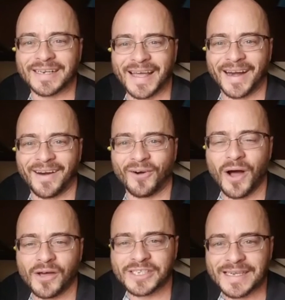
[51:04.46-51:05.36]
you later. Who
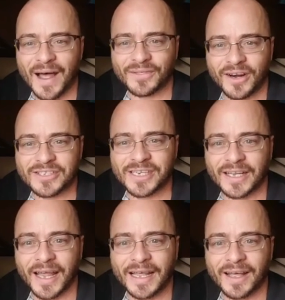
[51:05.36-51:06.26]
else is out there still?
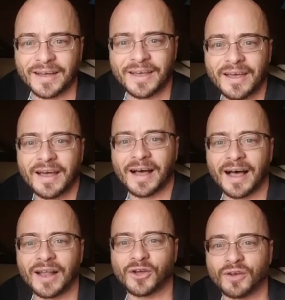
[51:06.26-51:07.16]
Layla?
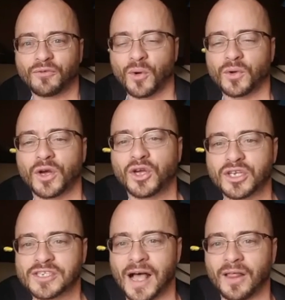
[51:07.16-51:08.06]
Looking forward to a
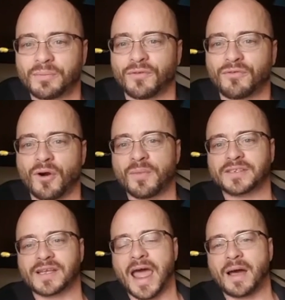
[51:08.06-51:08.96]
good, solid
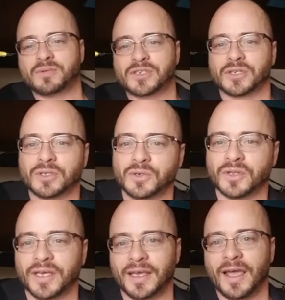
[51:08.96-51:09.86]
performance.
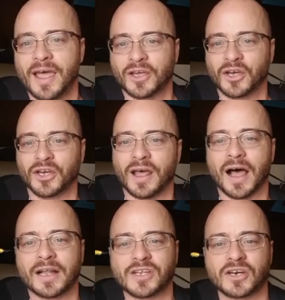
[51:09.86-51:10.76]
Absolutely. Good.
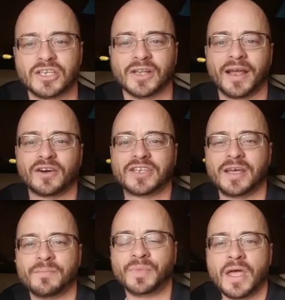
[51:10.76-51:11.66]
Talk to you later,
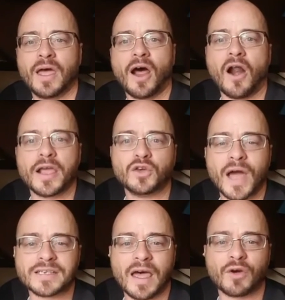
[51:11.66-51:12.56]
Tim. All right, you
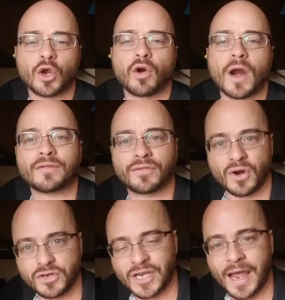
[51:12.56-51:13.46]
guys have a great
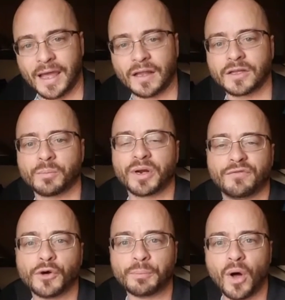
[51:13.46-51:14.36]
Thursday. A little bit of
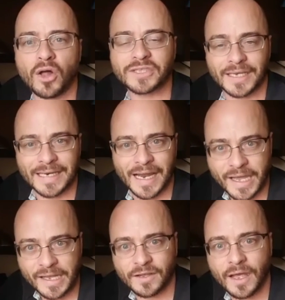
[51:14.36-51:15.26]
football
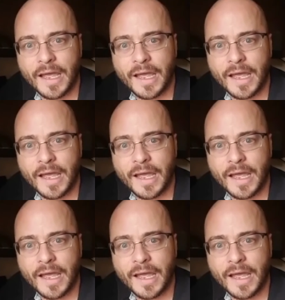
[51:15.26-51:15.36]
tonight,